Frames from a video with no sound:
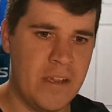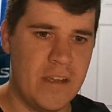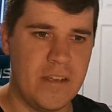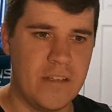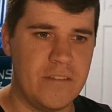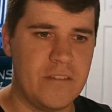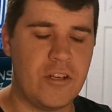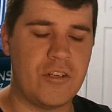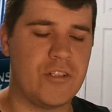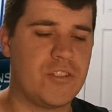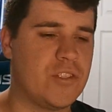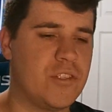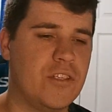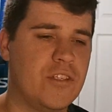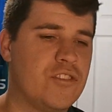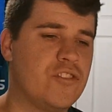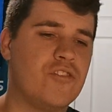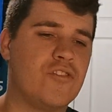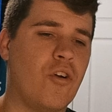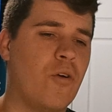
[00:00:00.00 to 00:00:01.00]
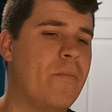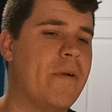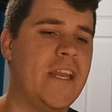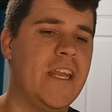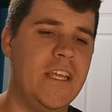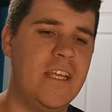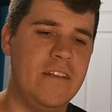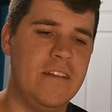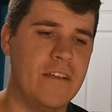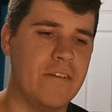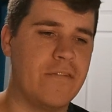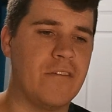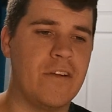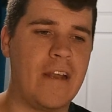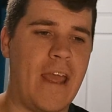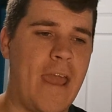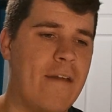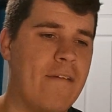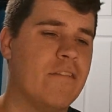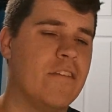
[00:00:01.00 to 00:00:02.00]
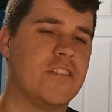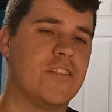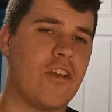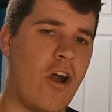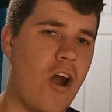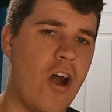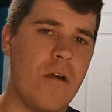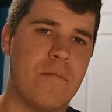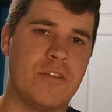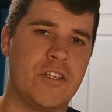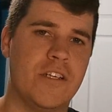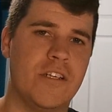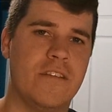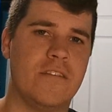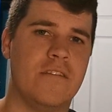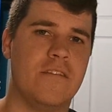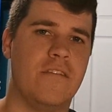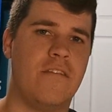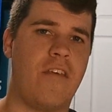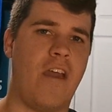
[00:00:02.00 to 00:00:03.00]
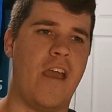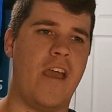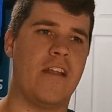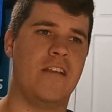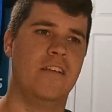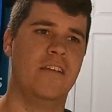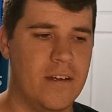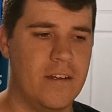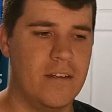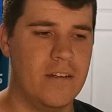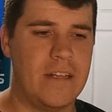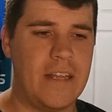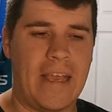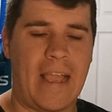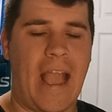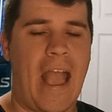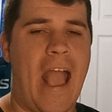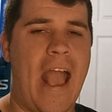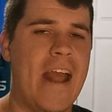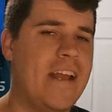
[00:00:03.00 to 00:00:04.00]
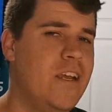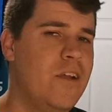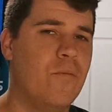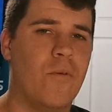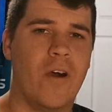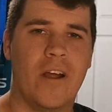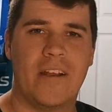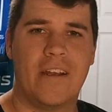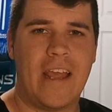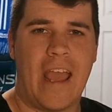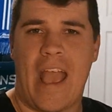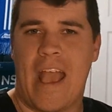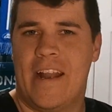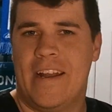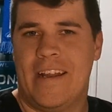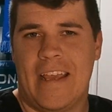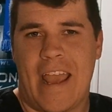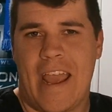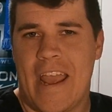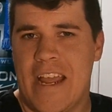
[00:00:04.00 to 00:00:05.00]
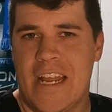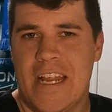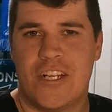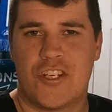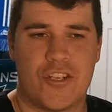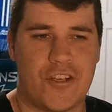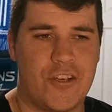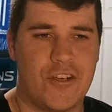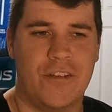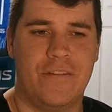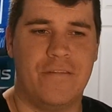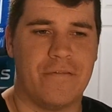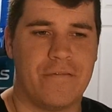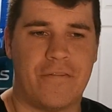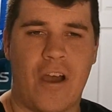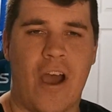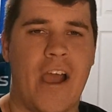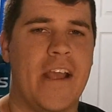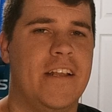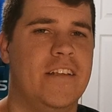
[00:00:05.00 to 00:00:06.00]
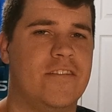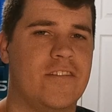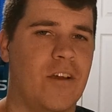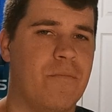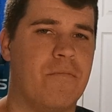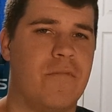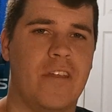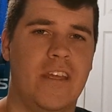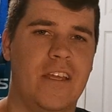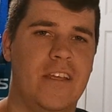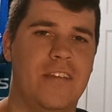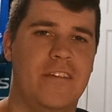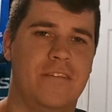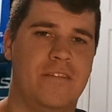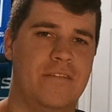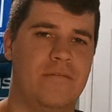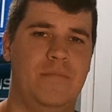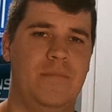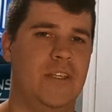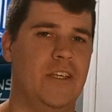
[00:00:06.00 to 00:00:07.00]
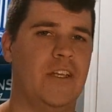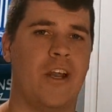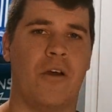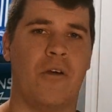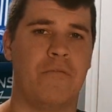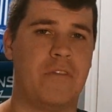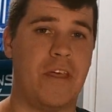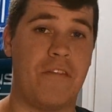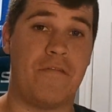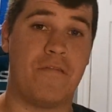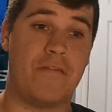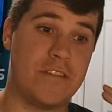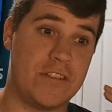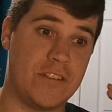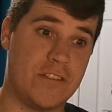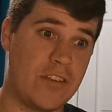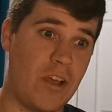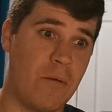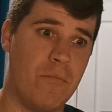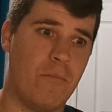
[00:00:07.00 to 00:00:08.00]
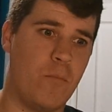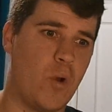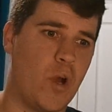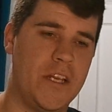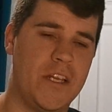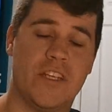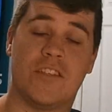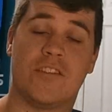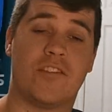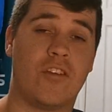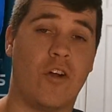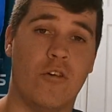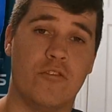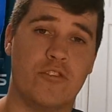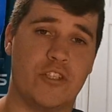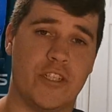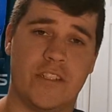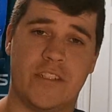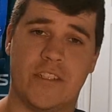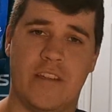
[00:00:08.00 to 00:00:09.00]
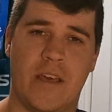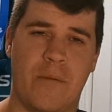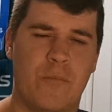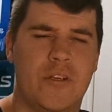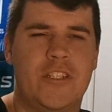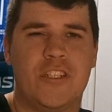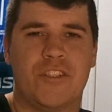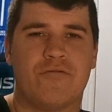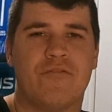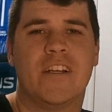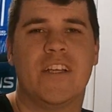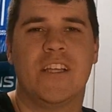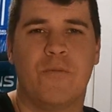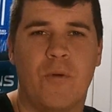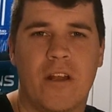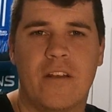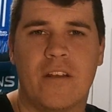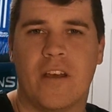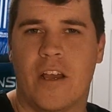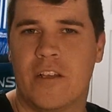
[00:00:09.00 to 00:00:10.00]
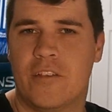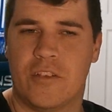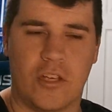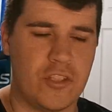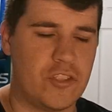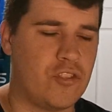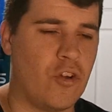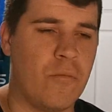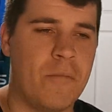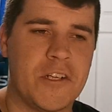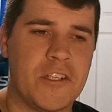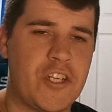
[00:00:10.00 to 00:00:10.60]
There's so many different endless options that anyone, any age, couldn't find something that's somewhat nostalgic to them, which is really what so much